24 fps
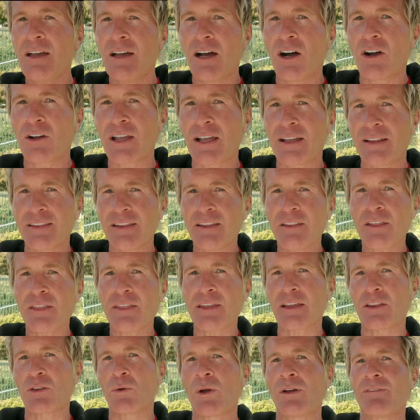Okay, the other
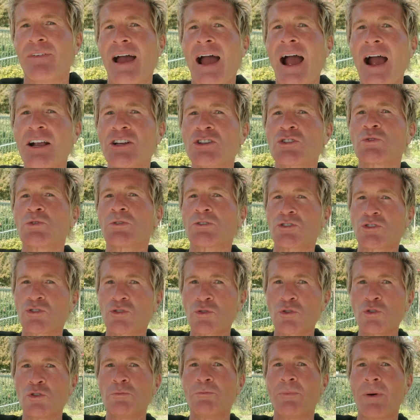thing in the way of actual
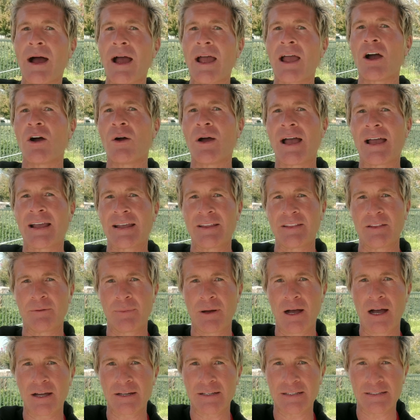true biohacking the
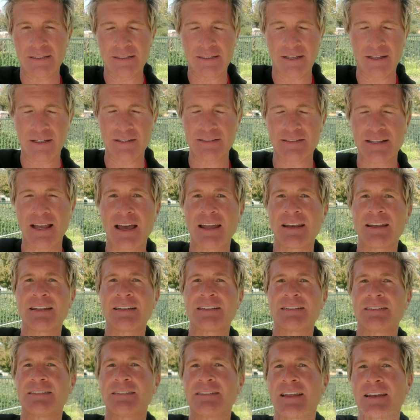body is that
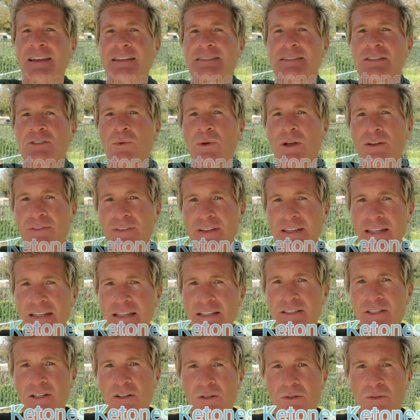is in the way of
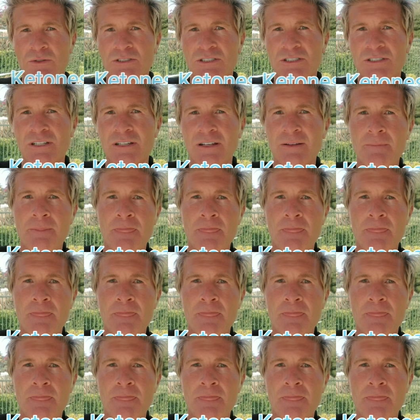ketones.